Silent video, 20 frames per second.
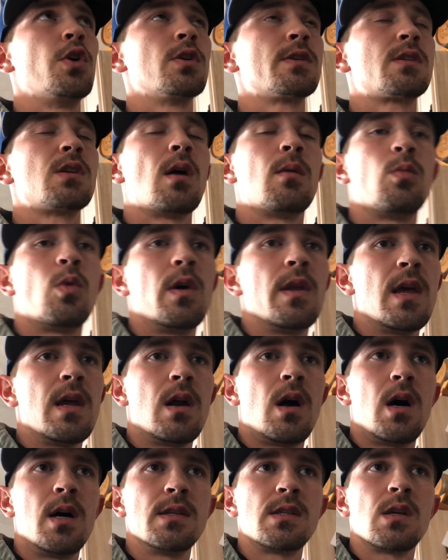someone that
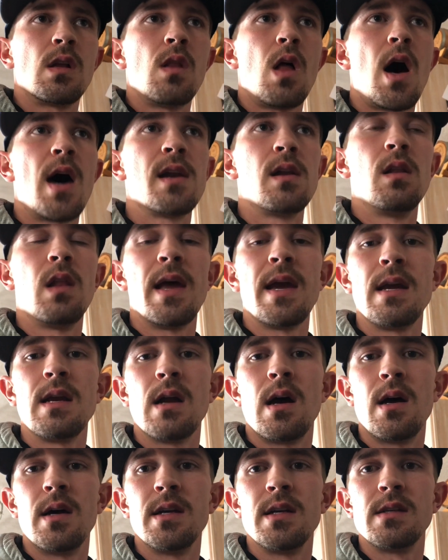hunts a lot of late
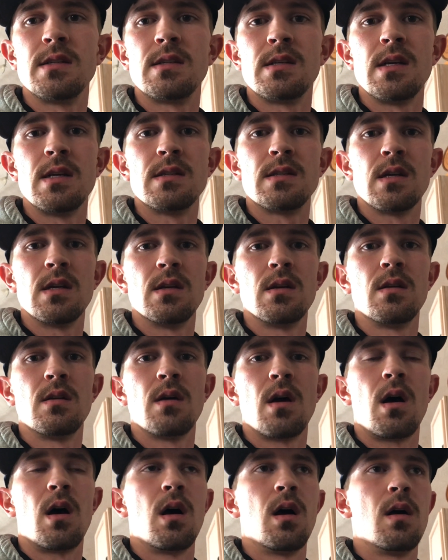hunting season,
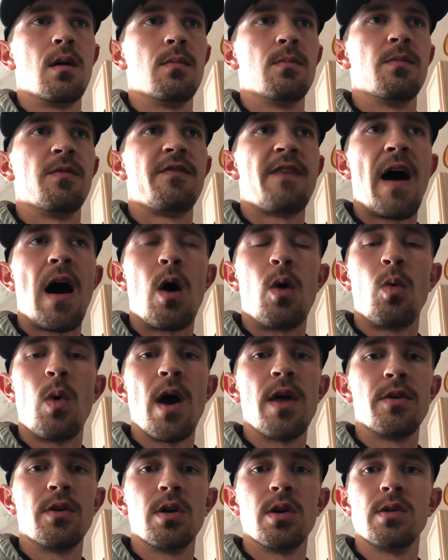foul
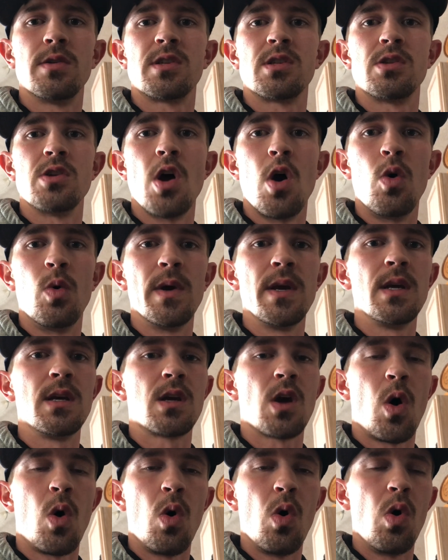weather, snowy,
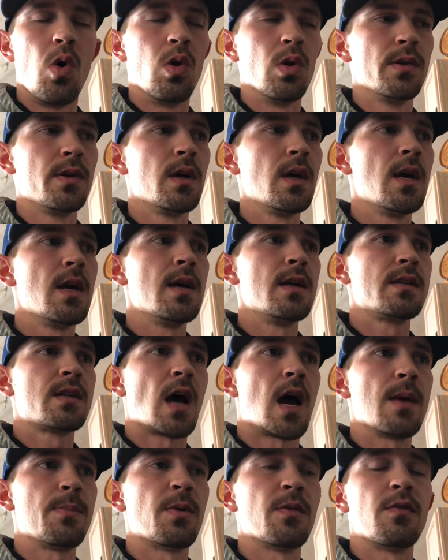cold
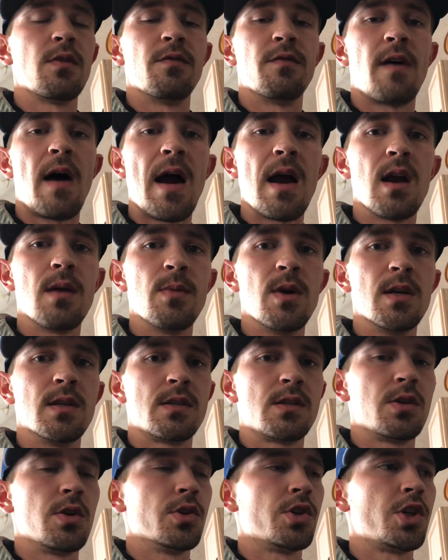type of
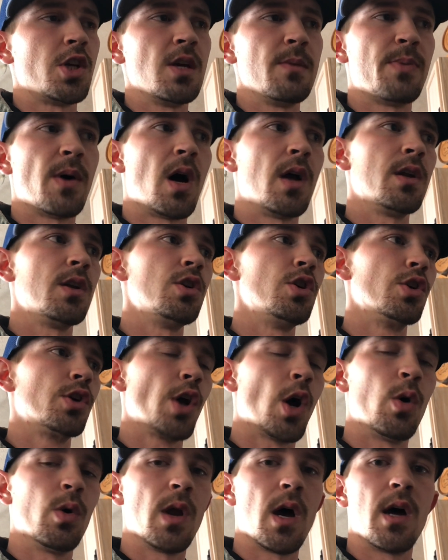environments, you're sheep hunting, you're
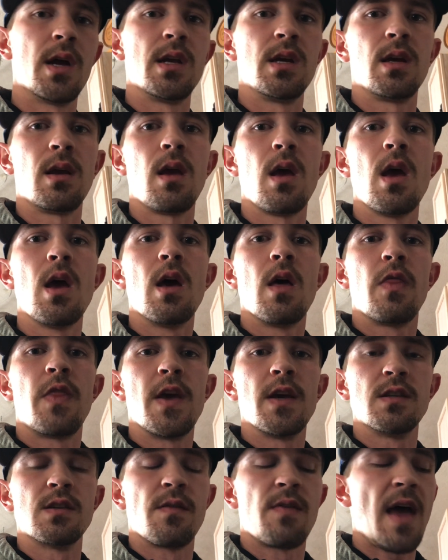goat hunting,
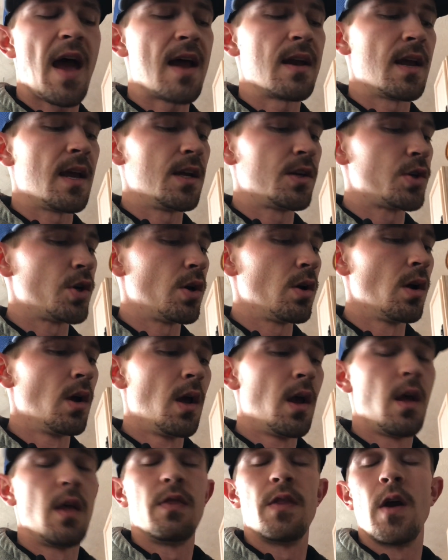things of that nature,
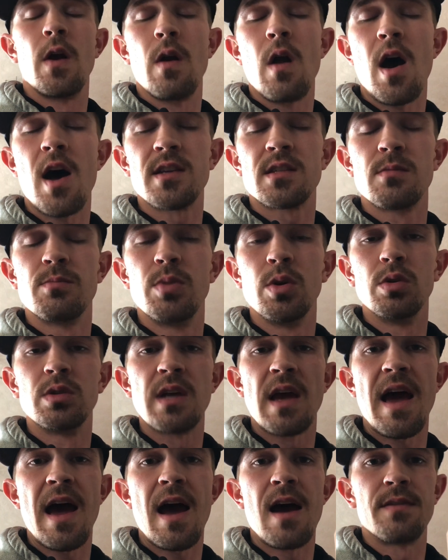they're an awesome boot
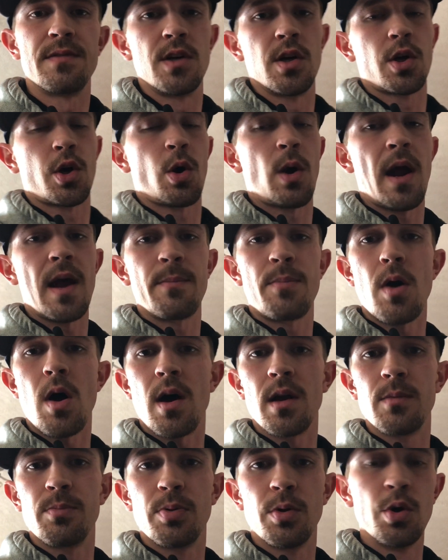to have. They're
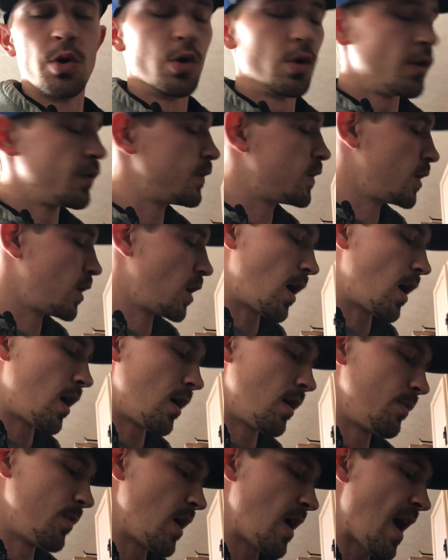crampon approved.
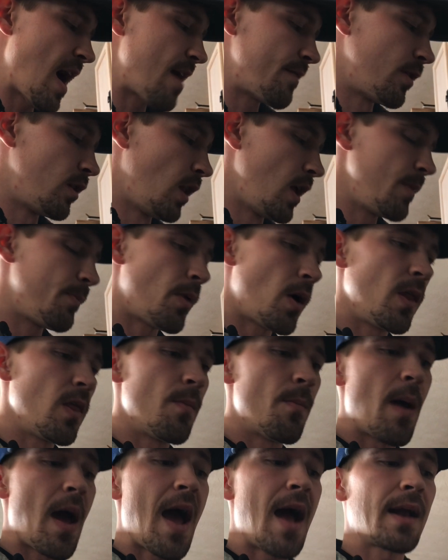They have a lip on the
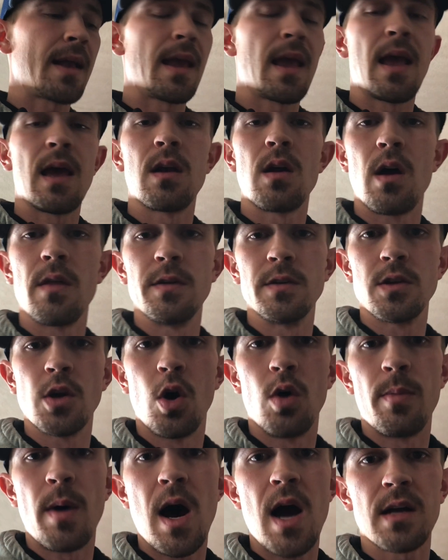back and on the
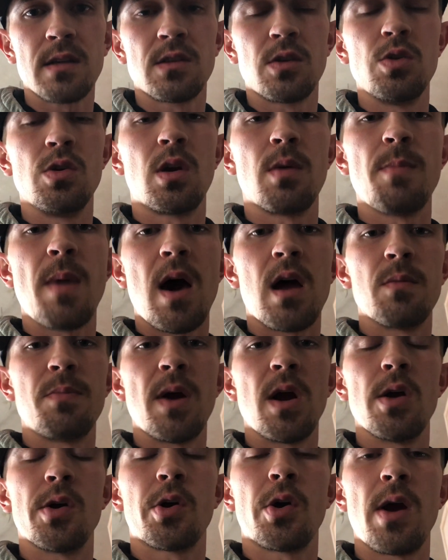toe box, so you can mount a
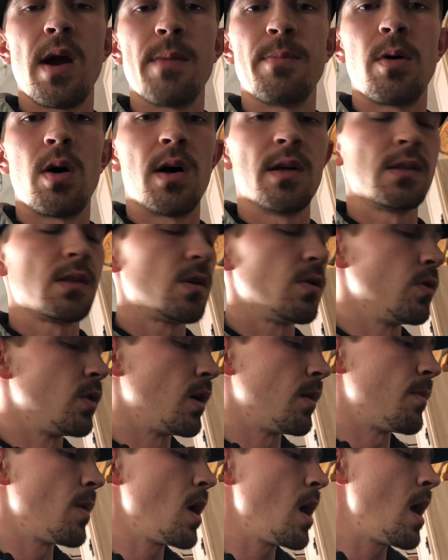pair of crampons to
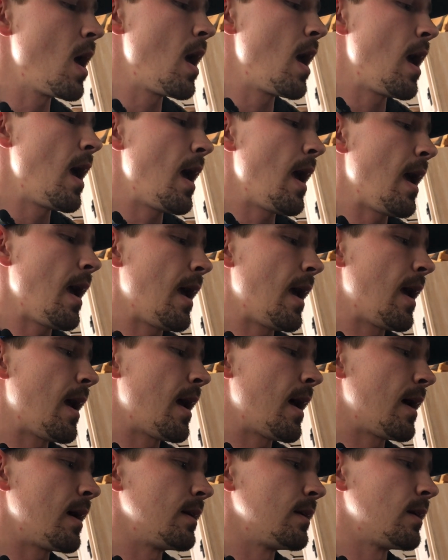them.
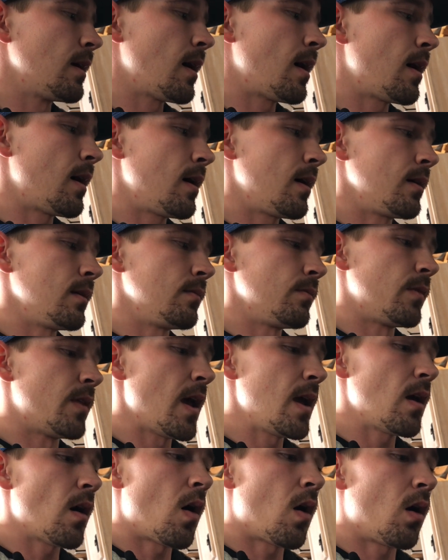And
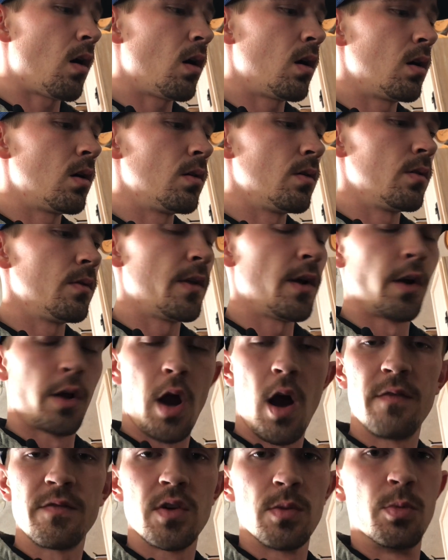they're
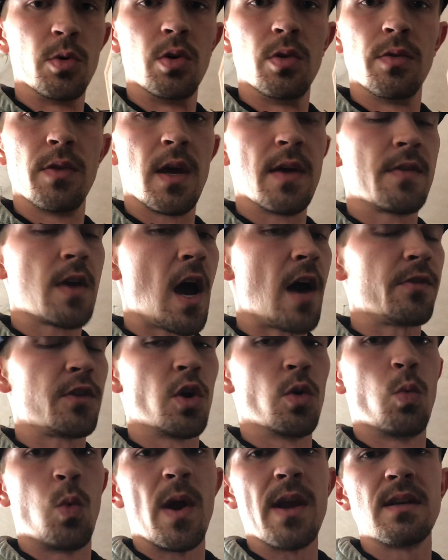comfortable. They've got
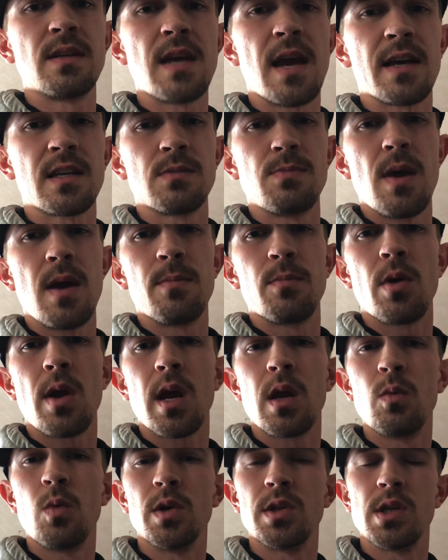their Wintex
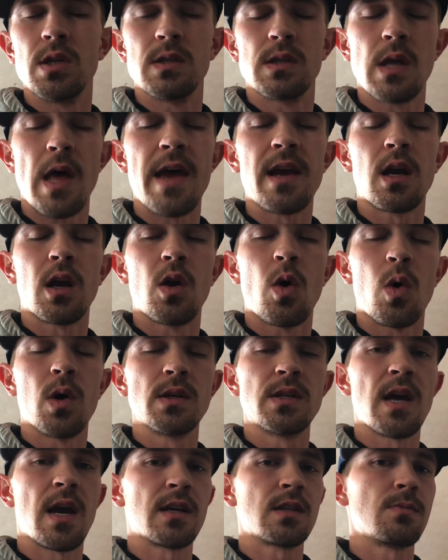membrane, which is like a
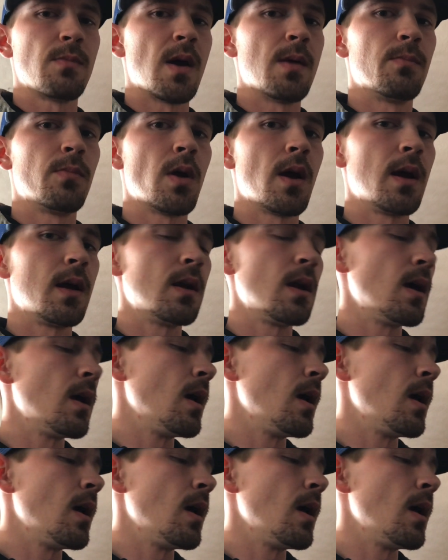Gore-Tex membrane.